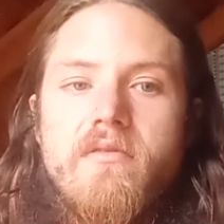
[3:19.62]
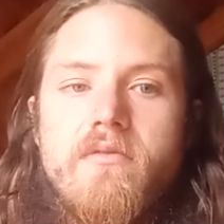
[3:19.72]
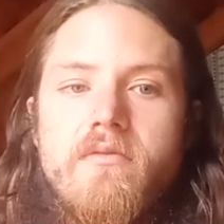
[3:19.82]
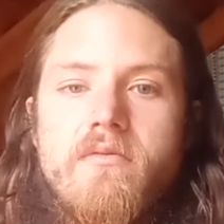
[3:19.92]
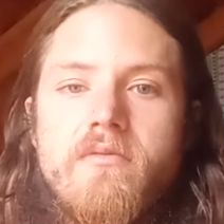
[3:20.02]

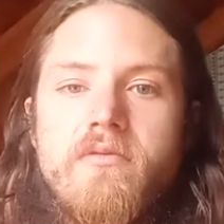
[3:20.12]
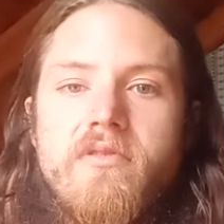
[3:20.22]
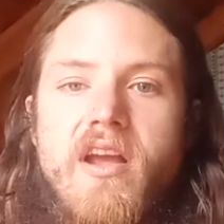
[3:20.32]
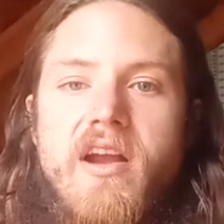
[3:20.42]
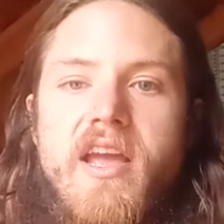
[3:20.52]

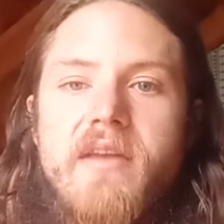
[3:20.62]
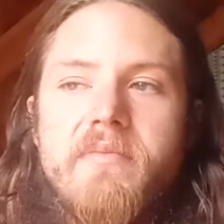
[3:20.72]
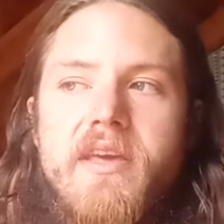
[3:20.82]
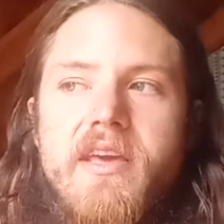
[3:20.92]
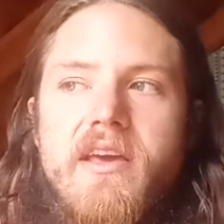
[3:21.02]
there can
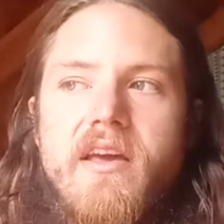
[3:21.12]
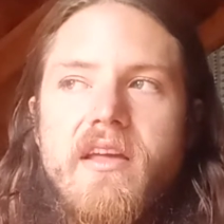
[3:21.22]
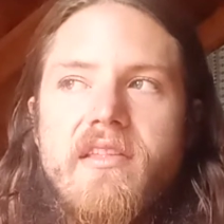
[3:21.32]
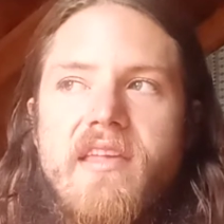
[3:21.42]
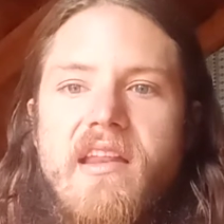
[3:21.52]
be a
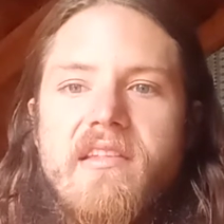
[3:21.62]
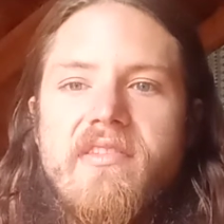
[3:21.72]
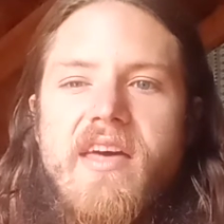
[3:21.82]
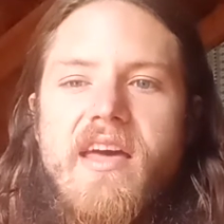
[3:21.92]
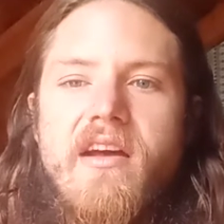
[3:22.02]
sense
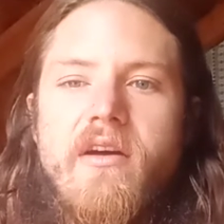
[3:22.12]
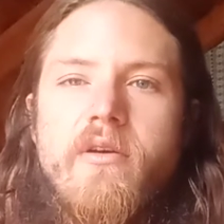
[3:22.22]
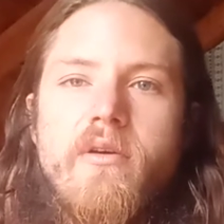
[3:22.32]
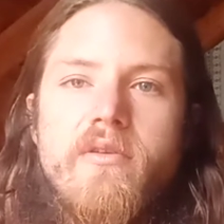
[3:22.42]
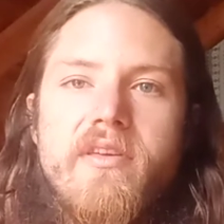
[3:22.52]
that,
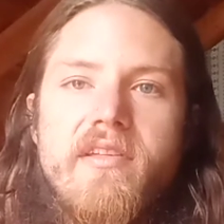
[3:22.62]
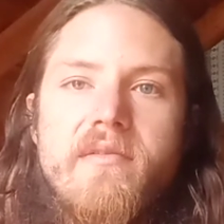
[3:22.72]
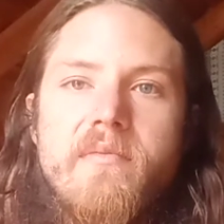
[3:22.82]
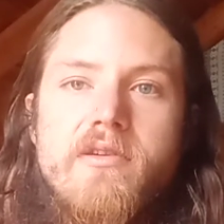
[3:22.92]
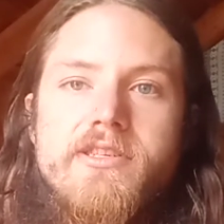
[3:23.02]
oh, these
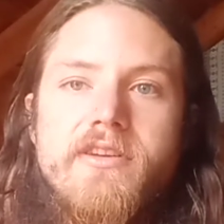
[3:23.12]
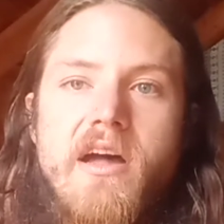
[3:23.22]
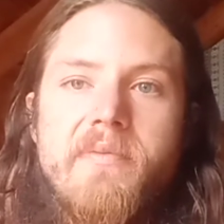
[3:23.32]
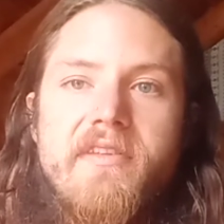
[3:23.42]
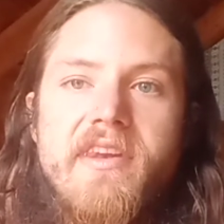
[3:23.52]
emotional
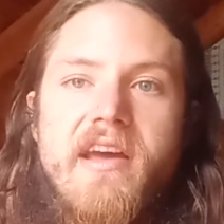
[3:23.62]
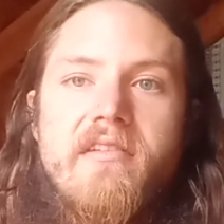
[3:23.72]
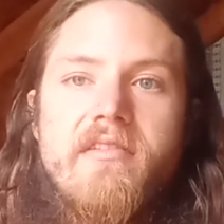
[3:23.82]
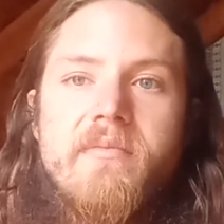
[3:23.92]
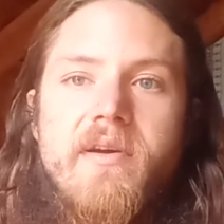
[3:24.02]
ups and
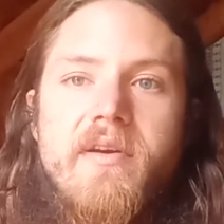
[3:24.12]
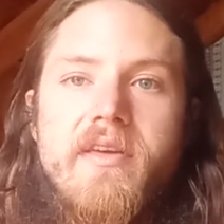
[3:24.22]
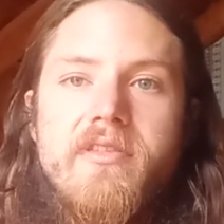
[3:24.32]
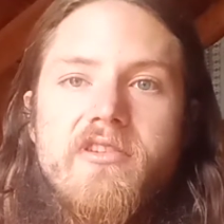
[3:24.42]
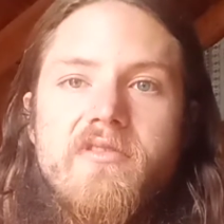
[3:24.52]
downs I'm
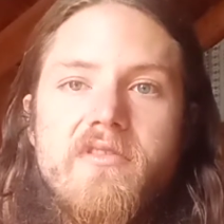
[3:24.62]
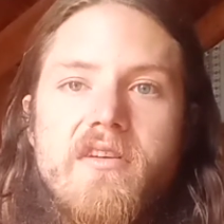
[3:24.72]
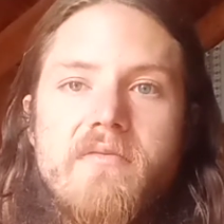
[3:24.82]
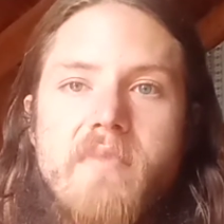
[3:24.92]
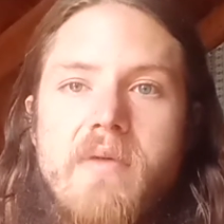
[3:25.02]
going through
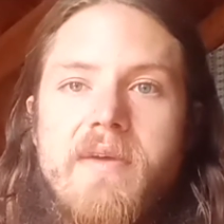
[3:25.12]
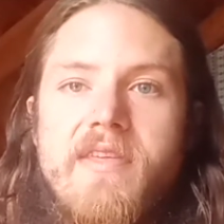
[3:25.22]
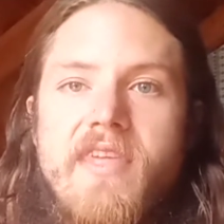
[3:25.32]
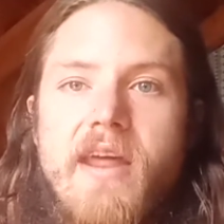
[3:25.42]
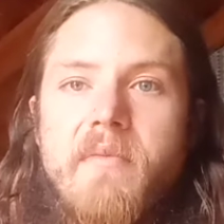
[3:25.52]
may mean
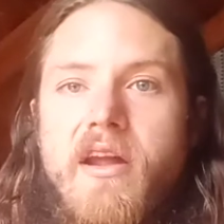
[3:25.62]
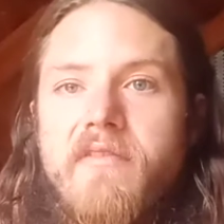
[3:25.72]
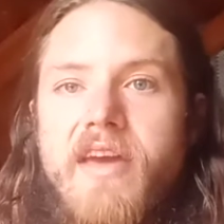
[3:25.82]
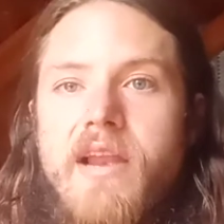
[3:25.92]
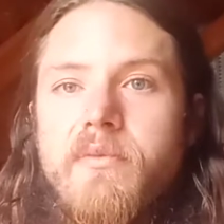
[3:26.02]
that I'm
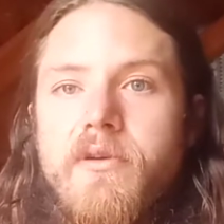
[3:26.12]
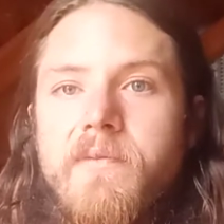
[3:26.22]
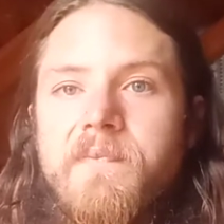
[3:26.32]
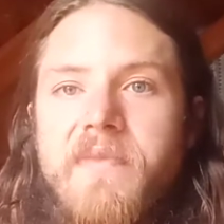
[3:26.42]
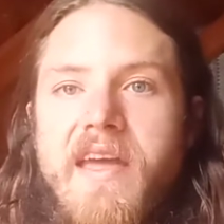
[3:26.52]
unavailable.
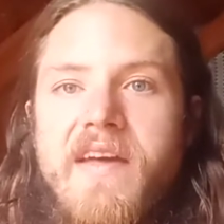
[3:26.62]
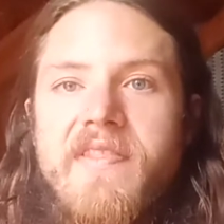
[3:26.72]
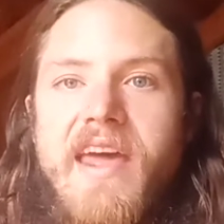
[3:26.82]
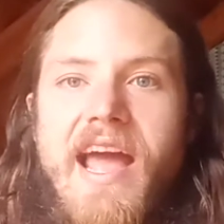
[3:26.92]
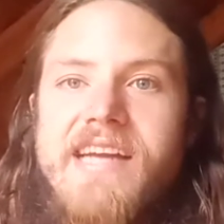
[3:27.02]
And
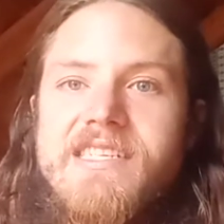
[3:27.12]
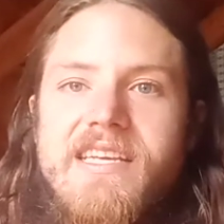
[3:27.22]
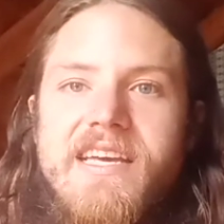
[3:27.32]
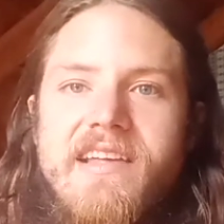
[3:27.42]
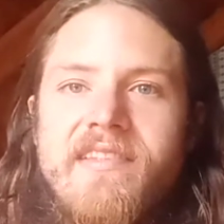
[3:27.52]
that
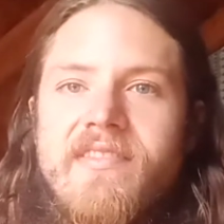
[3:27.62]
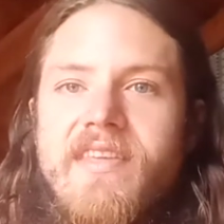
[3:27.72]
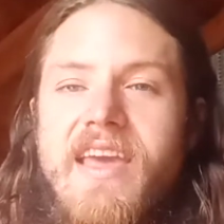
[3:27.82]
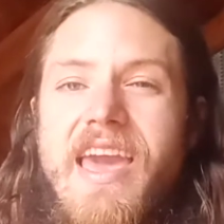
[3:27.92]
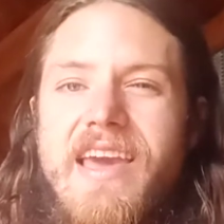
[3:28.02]
actually isn't the
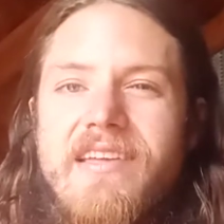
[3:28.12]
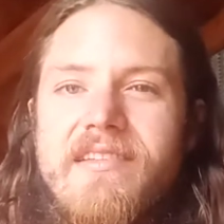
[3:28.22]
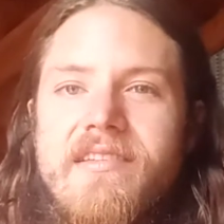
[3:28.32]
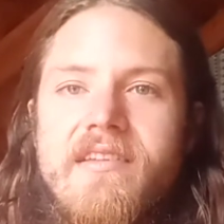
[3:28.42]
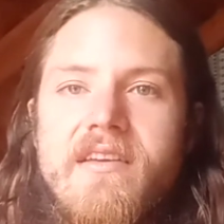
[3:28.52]

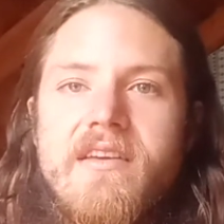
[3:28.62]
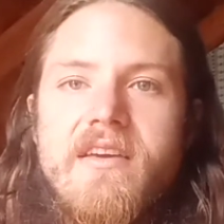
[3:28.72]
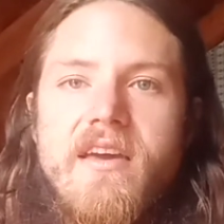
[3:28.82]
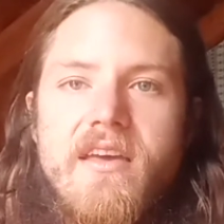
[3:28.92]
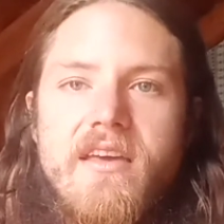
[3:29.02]
case.
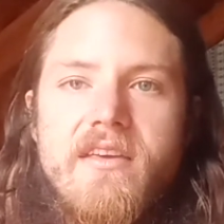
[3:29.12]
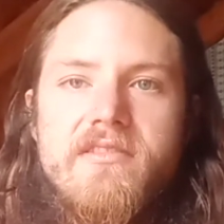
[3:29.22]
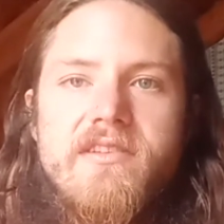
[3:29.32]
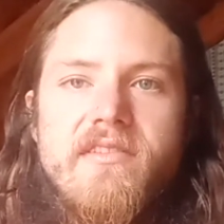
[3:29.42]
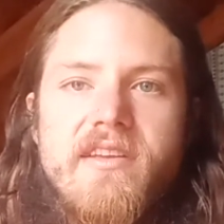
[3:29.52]
You
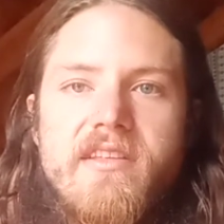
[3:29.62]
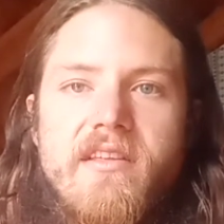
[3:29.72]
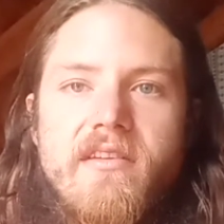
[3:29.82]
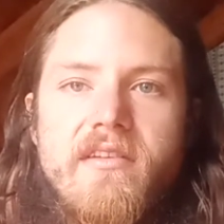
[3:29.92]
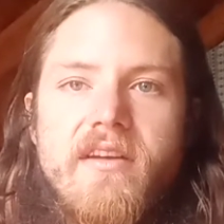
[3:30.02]
just need
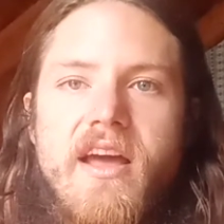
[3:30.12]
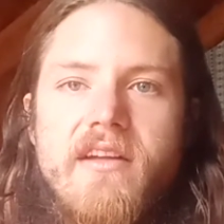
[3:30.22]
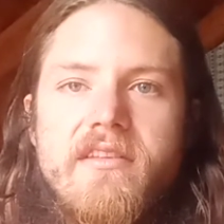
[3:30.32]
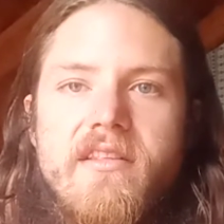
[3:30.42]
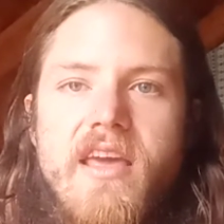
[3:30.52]
to learn how
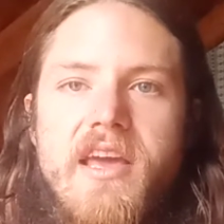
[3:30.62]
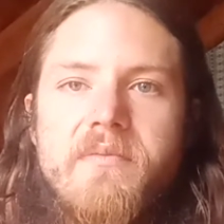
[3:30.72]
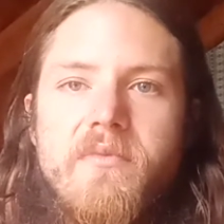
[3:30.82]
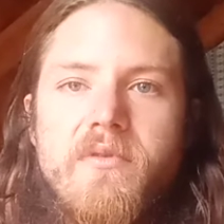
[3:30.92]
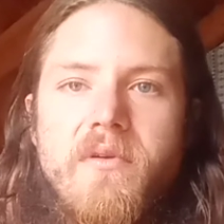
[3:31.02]
to take
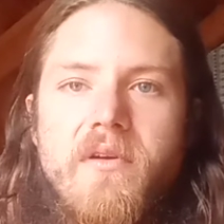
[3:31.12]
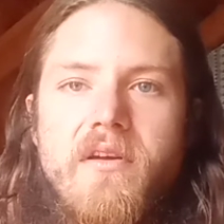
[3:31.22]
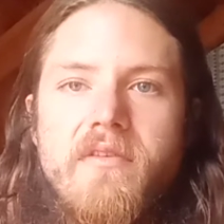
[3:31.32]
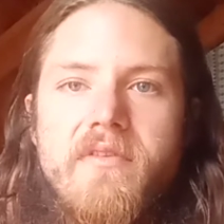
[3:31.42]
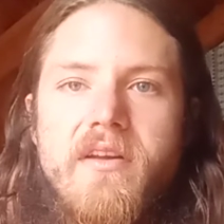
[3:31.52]
more
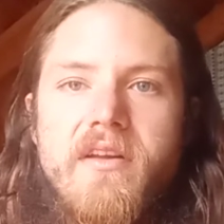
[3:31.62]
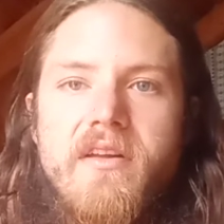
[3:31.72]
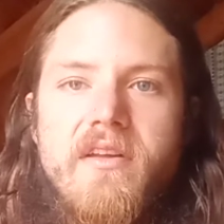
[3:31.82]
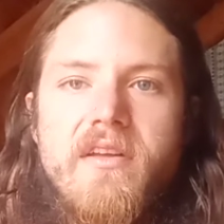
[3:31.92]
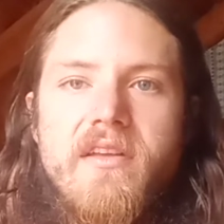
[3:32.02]
of a
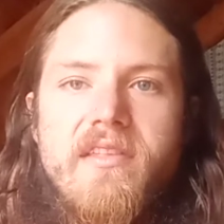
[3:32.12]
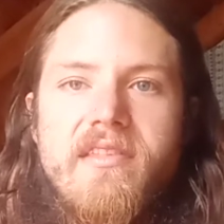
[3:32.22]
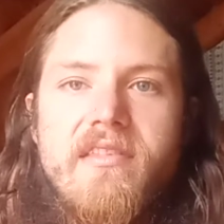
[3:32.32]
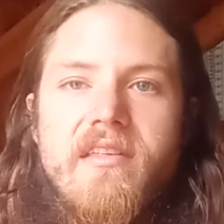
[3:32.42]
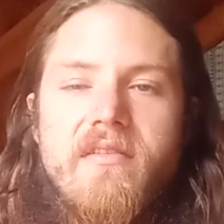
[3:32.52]

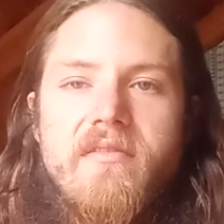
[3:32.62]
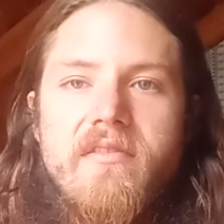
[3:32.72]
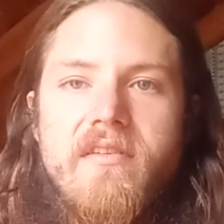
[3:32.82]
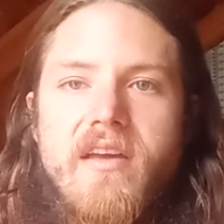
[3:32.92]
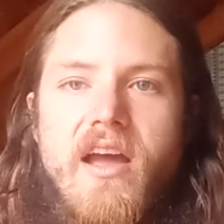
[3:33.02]

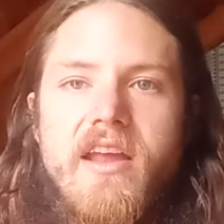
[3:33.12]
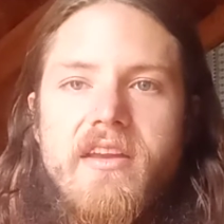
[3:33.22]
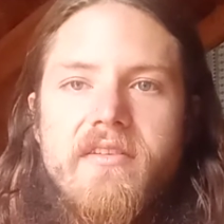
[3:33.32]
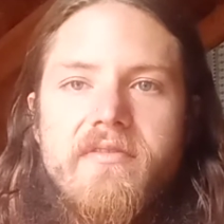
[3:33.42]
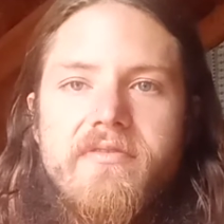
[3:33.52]
kind
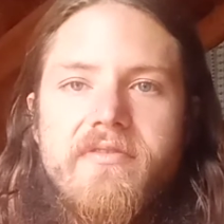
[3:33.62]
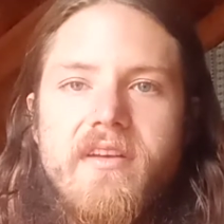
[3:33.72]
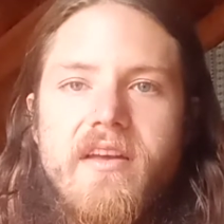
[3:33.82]
of